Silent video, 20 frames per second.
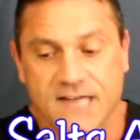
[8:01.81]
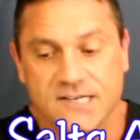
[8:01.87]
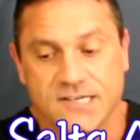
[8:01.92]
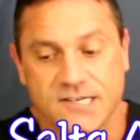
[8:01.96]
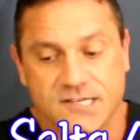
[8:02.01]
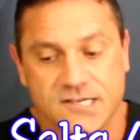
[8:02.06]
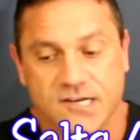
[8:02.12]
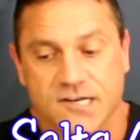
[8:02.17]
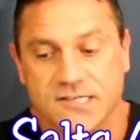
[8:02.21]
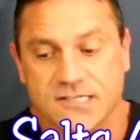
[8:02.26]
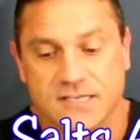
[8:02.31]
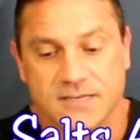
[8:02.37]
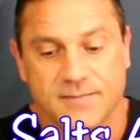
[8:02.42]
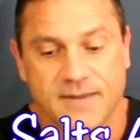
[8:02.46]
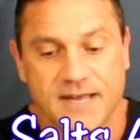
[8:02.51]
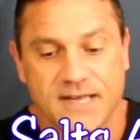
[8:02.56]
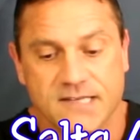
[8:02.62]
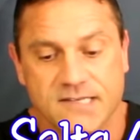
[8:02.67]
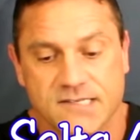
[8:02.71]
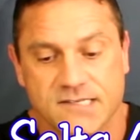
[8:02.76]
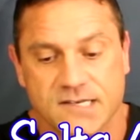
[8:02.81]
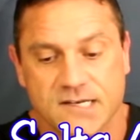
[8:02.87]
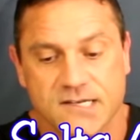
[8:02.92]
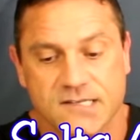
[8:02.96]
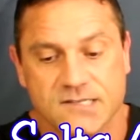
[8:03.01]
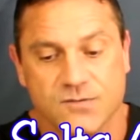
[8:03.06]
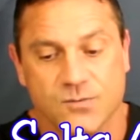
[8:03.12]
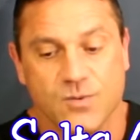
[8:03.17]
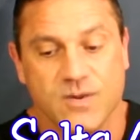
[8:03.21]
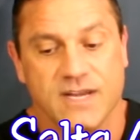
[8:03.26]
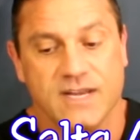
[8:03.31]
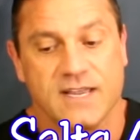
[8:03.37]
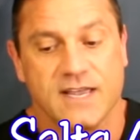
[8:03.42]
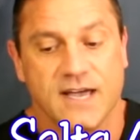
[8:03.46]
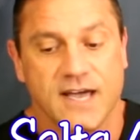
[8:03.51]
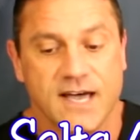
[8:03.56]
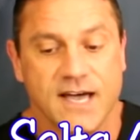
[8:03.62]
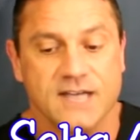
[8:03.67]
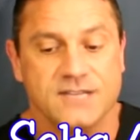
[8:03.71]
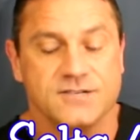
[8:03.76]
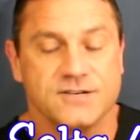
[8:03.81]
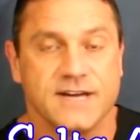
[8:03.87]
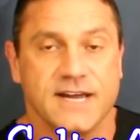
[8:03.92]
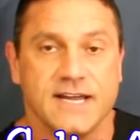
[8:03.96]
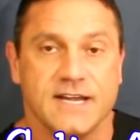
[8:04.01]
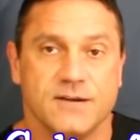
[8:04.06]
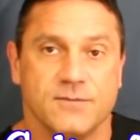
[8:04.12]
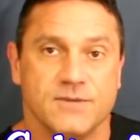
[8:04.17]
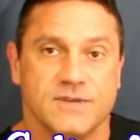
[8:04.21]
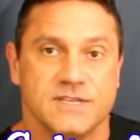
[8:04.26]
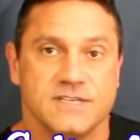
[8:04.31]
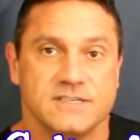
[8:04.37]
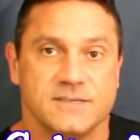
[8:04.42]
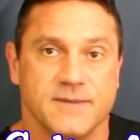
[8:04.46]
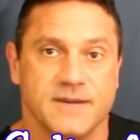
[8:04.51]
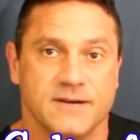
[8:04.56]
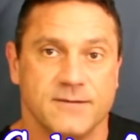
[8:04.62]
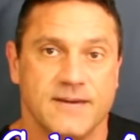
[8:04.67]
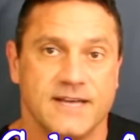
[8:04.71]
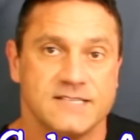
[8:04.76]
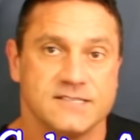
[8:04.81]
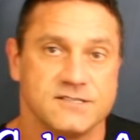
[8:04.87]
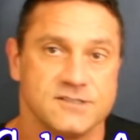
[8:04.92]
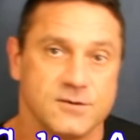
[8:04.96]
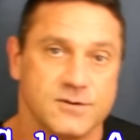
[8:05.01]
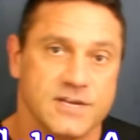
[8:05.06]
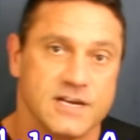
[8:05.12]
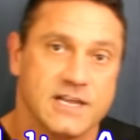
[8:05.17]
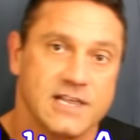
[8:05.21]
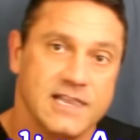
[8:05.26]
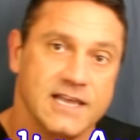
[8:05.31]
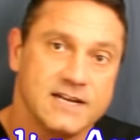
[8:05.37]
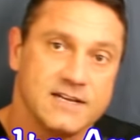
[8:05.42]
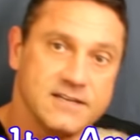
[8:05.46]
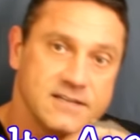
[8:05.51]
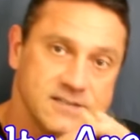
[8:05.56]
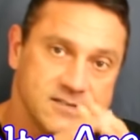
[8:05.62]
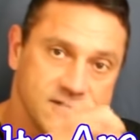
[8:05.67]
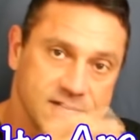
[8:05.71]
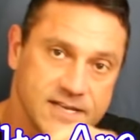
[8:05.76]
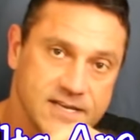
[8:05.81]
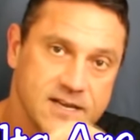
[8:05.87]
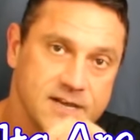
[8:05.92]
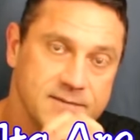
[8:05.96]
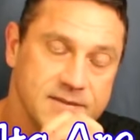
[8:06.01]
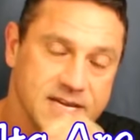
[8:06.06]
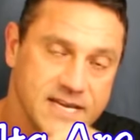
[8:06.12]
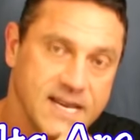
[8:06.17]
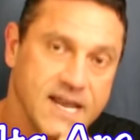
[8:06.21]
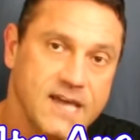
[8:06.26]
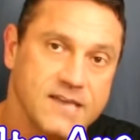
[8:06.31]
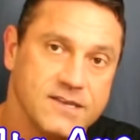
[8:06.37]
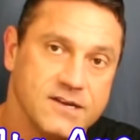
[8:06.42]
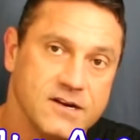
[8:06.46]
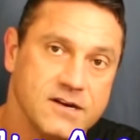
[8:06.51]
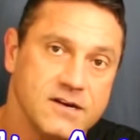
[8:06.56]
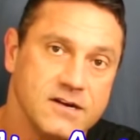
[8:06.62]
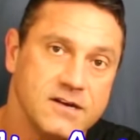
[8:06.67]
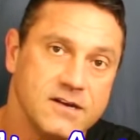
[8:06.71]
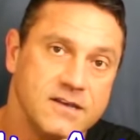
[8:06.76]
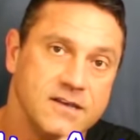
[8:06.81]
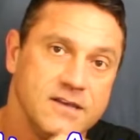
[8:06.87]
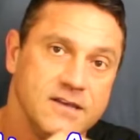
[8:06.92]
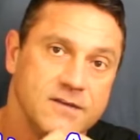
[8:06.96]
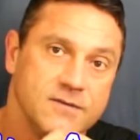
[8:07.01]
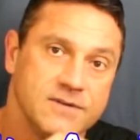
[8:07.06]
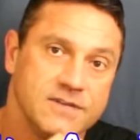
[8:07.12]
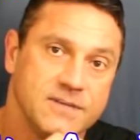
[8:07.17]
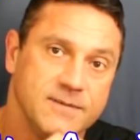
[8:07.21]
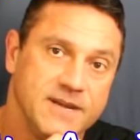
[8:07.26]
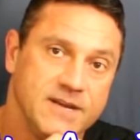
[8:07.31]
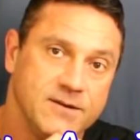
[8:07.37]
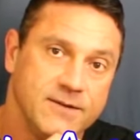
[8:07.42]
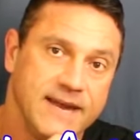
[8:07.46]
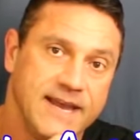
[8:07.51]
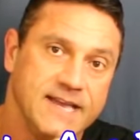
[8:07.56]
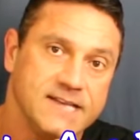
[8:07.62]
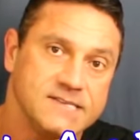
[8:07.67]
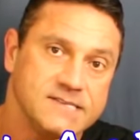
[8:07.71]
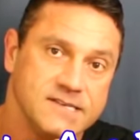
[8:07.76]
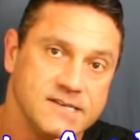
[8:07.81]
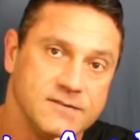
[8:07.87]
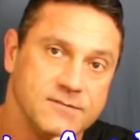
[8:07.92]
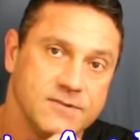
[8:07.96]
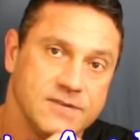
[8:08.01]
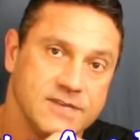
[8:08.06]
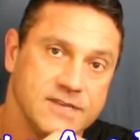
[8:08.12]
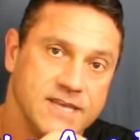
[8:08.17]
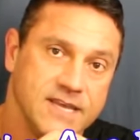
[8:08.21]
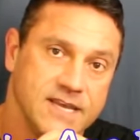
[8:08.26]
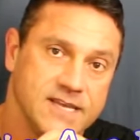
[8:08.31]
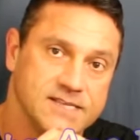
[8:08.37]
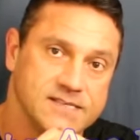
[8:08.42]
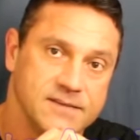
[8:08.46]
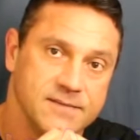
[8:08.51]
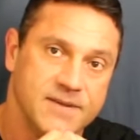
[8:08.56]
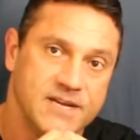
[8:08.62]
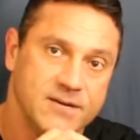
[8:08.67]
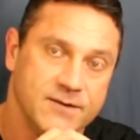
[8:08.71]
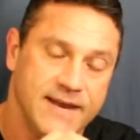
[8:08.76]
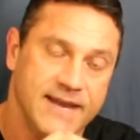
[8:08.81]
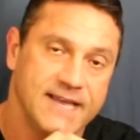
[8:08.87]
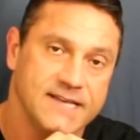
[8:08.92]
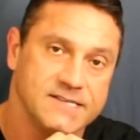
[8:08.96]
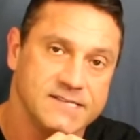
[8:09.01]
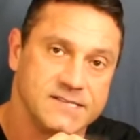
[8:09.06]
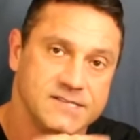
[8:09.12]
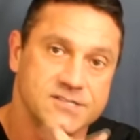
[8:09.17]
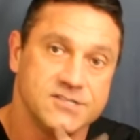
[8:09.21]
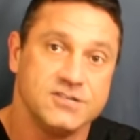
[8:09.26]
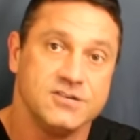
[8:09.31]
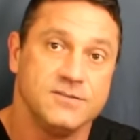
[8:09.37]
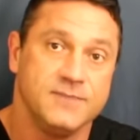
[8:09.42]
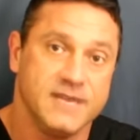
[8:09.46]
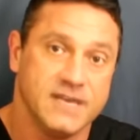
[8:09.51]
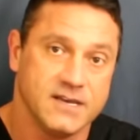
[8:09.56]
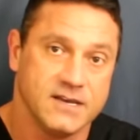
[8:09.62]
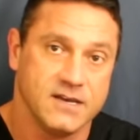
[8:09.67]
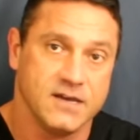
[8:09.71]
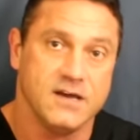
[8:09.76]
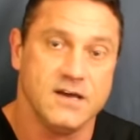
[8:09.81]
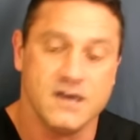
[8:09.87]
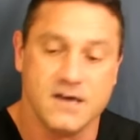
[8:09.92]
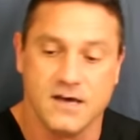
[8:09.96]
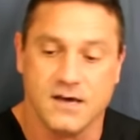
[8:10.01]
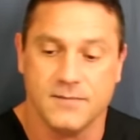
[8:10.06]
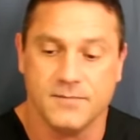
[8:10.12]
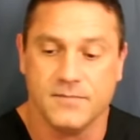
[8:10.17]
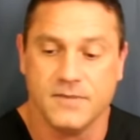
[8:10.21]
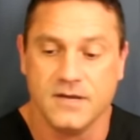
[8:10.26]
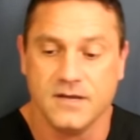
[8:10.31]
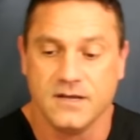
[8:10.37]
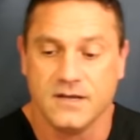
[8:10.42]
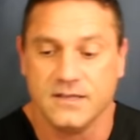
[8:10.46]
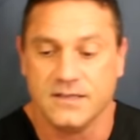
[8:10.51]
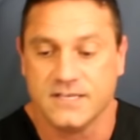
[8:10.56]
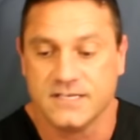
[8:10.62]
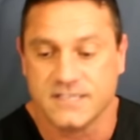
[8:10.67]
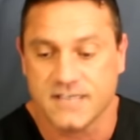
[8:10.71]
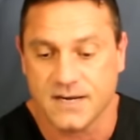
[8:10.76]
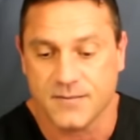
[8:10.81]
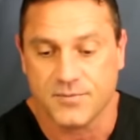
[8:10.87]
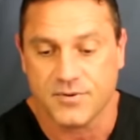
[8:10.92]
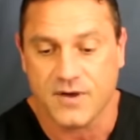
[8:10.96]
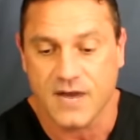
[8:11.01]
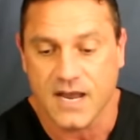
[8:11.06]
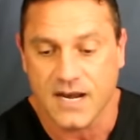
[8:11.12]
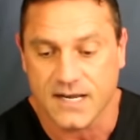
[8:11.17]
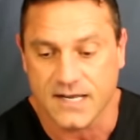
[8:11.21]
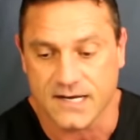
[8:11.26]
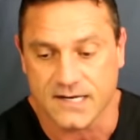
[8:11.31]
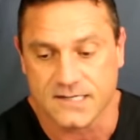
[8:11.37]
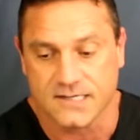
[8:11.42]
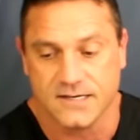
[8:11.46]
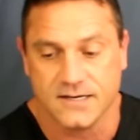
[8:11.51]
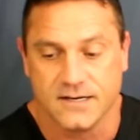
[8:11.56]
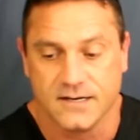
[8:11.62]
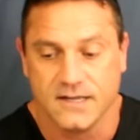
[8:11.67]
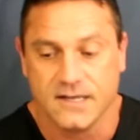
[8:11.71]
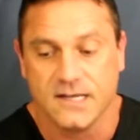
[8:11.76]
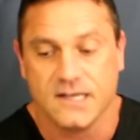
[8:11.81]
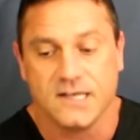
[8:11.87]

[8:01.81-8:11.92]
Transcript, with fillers: actually turns into bile salts when conjugated with these amino acids. So they collect, so they come together with amino acid, with these amino acids to become this end product.